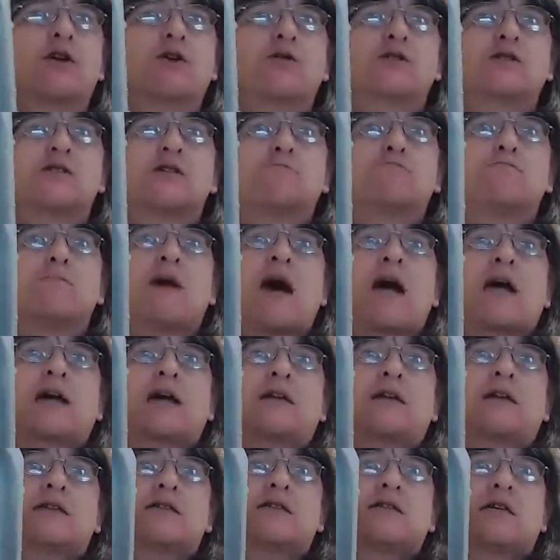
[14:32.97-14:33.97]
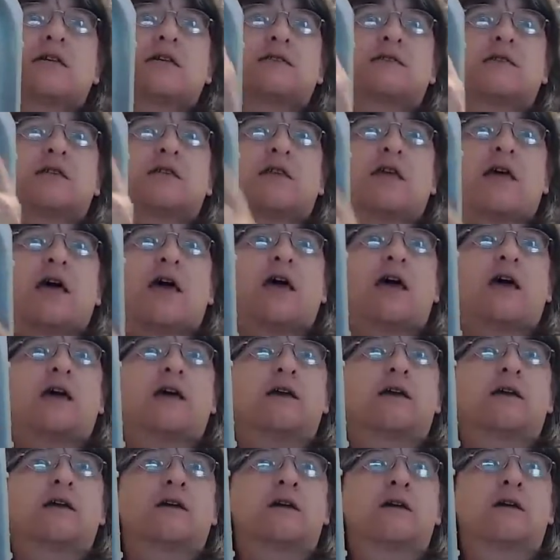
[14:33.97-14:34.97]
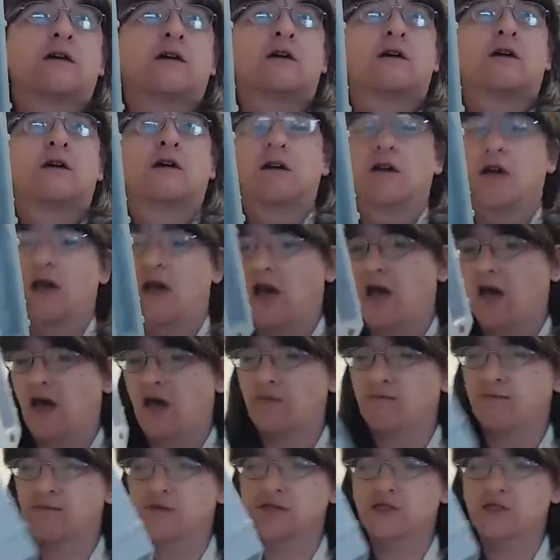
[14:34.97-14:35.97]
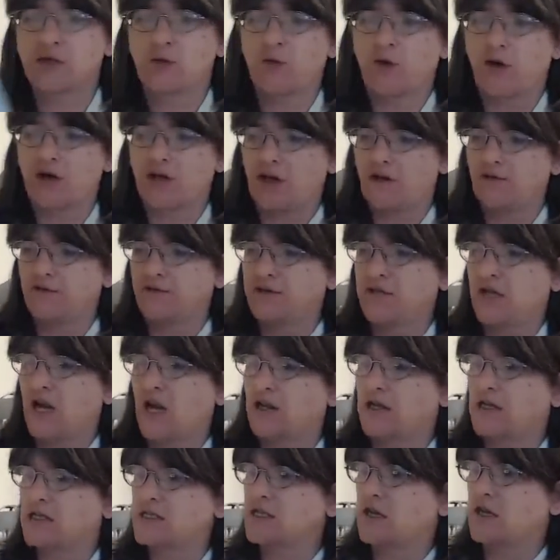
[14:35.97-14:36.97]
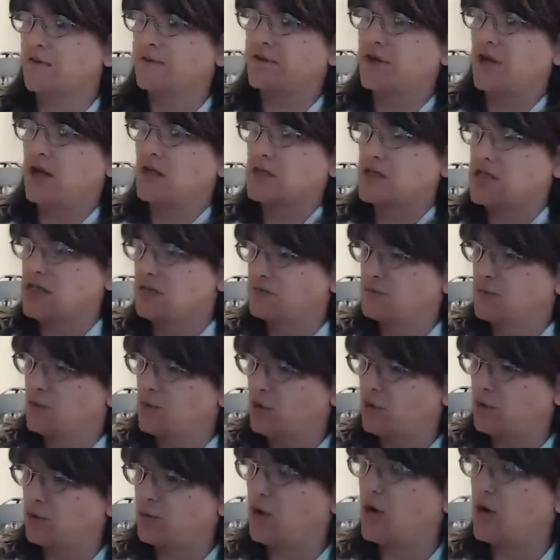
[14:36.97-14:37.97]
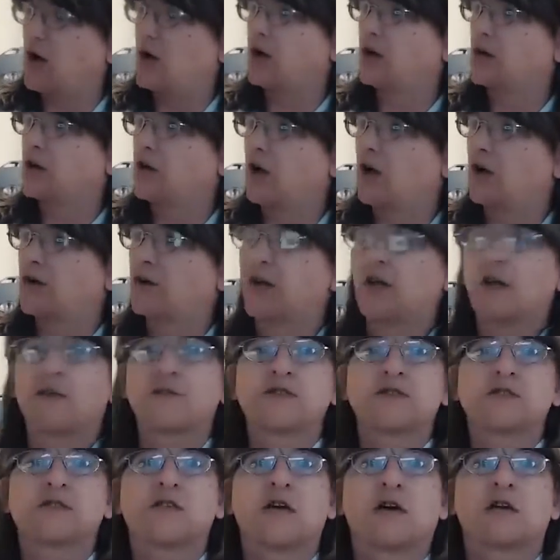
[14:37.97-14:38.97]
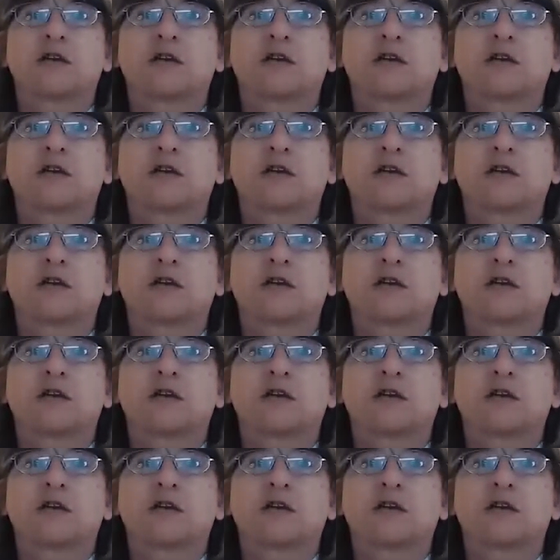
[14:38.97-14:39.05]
some magnets into there. So what I've done is I've done some more work on it. I've stuck the